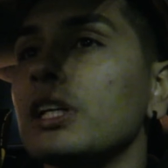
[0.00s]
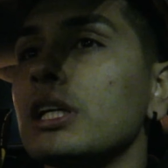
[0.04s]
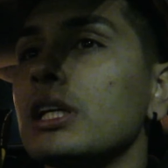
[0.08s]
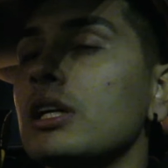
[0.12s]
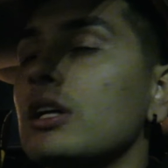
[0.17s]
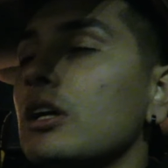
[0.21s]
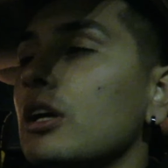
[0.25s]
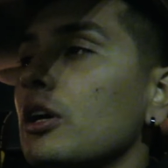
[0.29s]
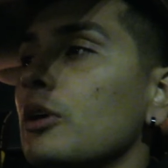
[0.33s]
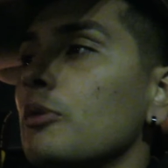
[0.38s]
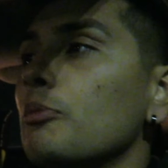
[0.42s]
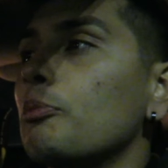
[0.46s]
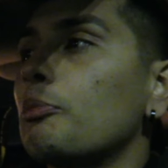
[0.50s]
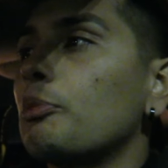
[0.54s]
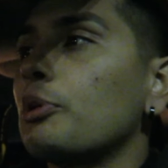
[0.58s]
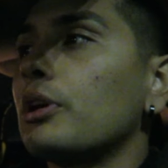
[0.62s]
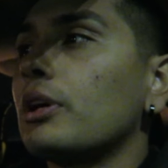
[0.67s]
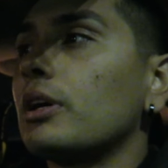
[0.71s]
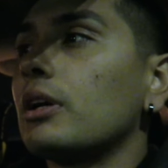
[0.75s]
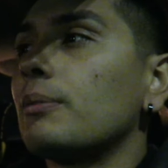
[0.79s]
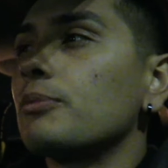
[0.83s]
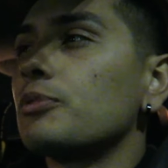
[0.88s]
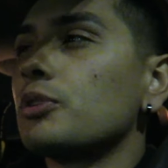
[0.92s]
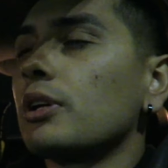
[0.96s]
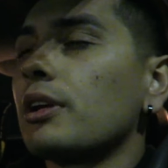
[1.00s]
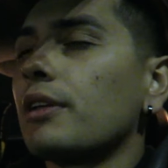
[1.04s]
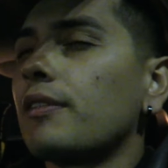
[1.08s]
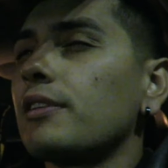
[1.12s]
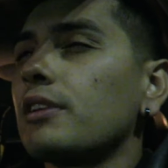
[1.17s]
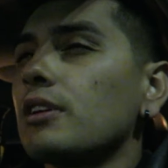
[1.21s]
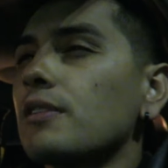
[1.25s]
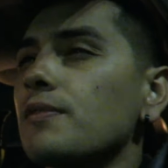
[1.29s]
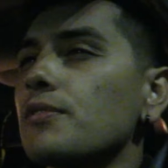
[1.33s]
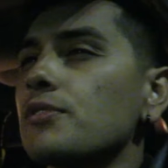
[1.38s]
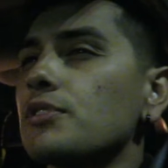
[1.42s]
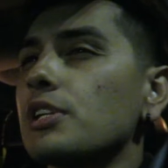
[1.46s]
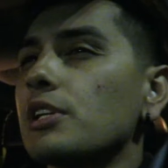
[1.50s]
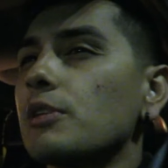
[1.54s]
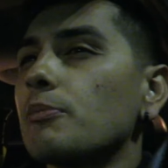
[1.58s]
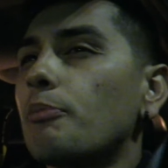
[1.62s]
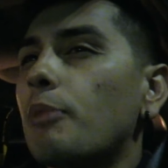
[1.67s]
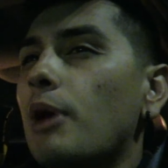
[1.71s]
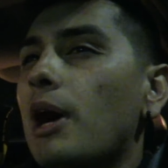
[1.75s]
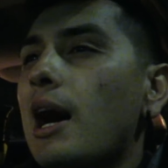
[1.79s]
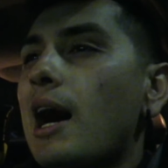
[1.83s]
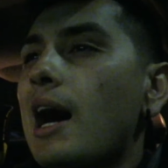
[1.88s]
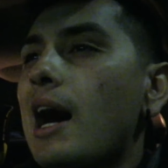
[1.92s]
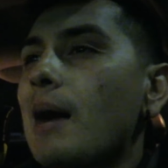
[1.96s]
but I'm trying to think if there's any
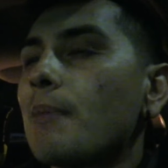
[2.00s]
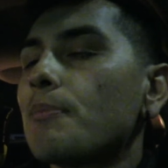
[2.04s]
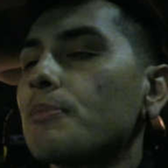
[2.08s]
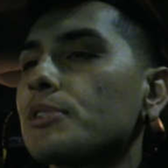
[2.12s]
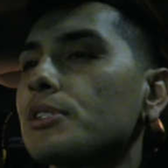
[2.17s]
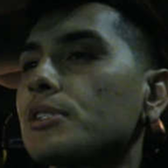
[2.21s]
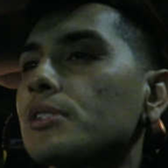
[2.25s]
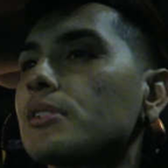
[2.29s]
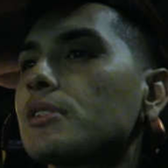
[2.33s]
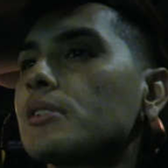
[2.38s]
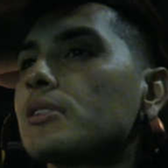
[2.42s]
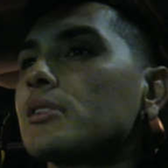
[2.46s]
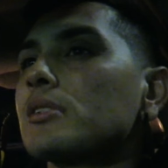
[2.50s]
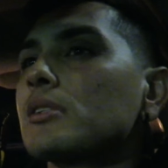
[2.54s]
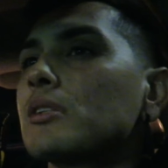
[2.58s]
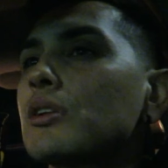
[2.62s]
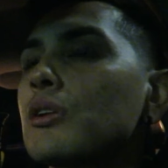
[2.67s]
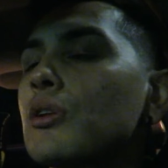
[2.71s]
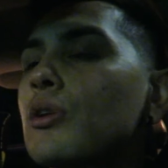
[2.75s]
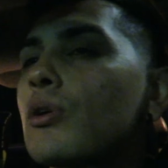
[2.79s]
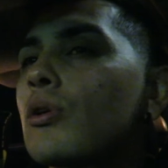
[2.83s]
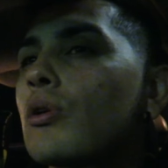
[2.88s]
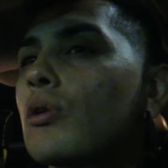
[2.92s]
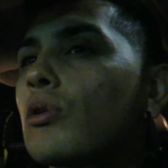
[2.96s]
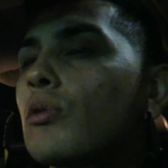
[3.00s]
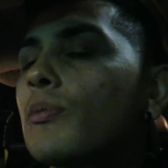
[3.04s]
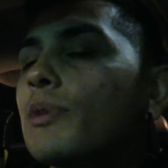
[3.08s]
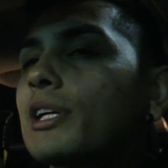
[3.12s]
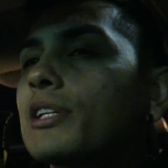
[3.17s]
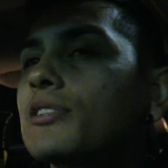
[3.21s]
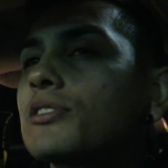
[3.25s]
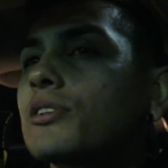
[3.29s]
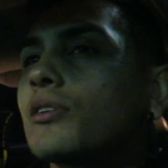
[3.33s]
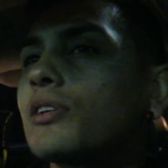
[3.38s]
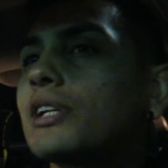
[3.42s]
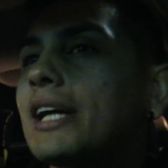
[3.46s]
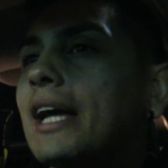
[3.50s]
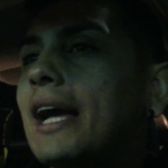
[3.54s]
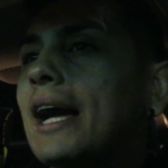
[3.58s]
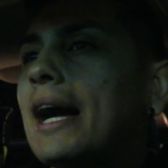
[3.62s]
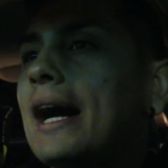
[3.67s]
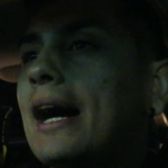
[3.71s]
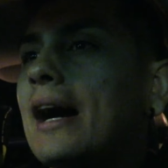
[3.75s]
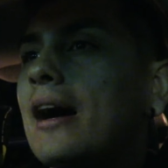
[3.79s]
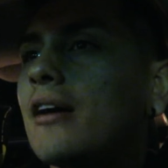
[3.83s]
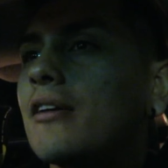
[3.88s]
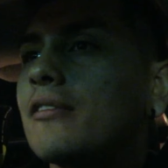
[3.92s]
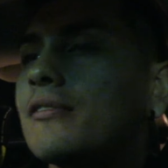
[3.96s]
pops. No, because I already
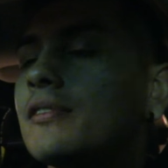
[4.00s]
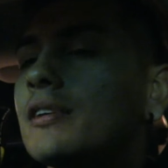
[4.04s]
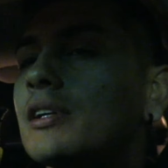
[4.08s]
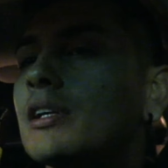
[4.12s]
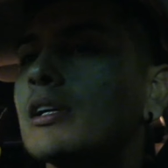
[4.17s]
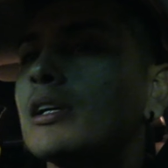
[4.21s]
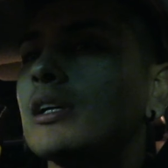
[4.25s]
have